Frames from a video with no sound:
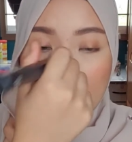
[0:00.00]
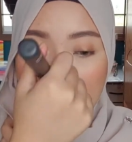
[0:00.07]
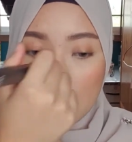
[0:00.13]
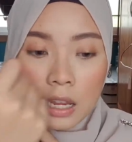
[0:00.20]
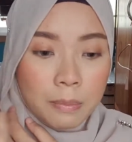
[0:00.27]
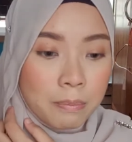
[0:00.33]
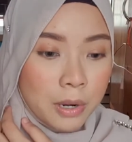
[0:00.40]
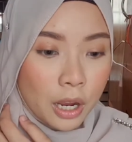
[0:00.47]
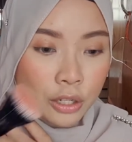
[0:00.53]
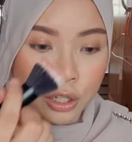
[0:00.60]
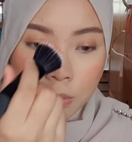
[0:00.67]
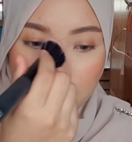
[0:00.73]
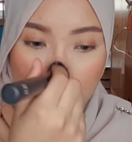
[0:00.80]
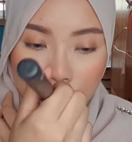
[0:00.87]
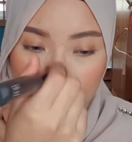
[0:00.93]
I like
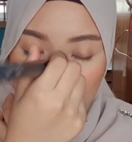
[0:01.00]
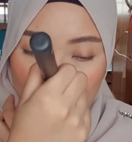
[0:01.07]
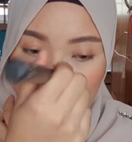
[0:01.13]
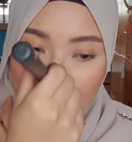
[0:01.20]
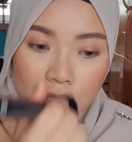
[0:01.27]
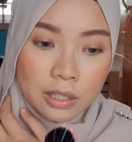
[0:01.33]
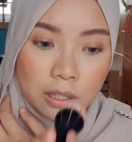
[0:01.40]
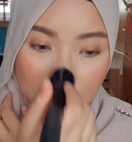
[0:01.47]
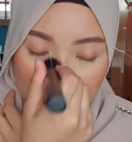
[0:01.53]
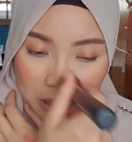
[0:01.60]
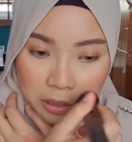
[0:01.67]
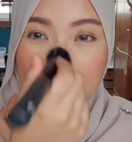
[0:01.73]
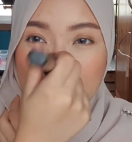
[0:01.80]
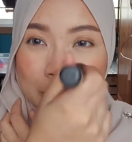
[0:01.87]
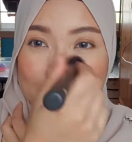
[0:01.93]
blushing my nose. It's such
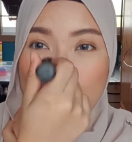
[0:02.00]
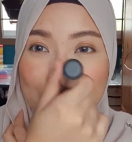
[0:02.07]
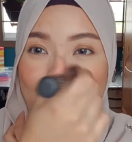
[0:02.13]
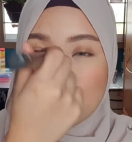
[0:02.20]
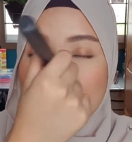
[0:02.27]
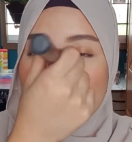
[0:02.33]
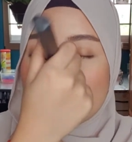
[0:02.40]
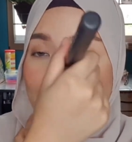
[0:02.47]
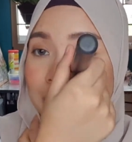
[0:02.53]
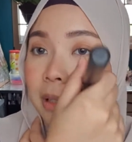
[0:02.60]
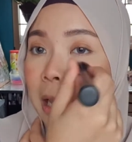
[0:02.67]
a cute look,